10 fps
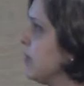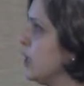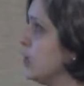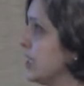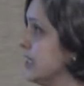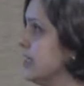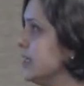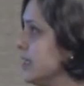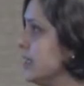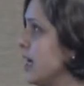We looked at the
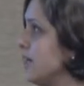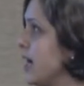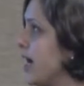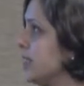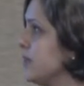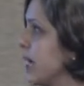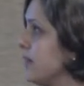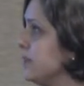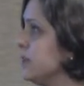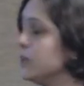density of the ions. We
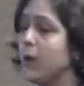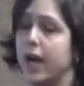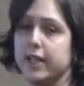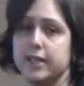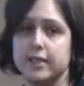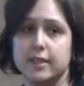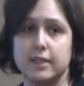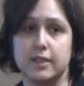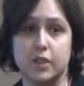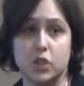have these 2 high
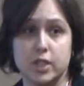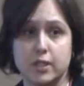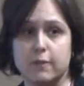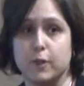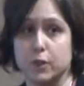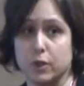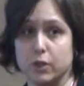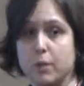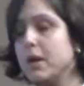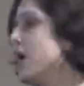density regions for
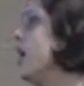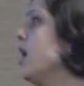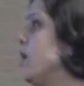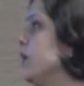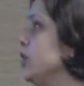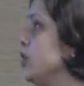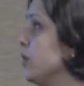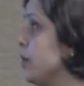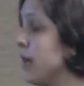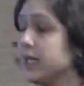sodium, which
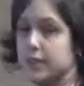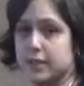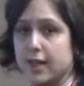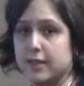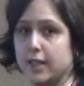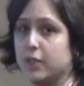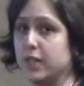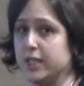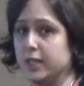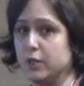show the binding site, and you
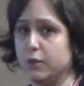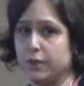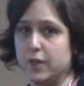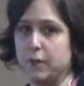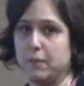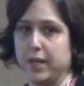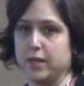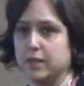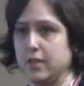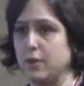can see 2 of them
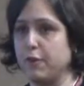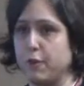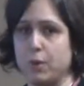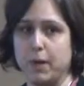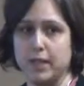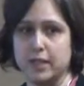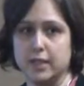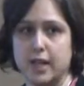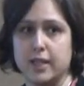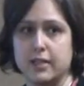because there were 4 binding
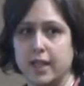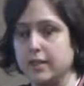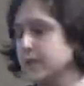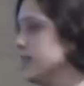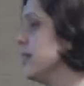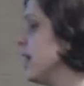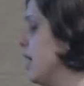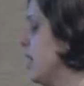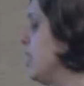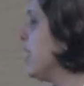sites, and this is
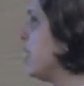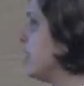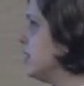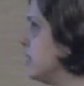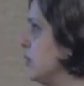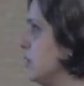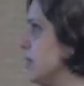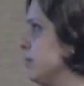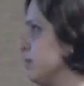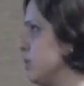cutting through them.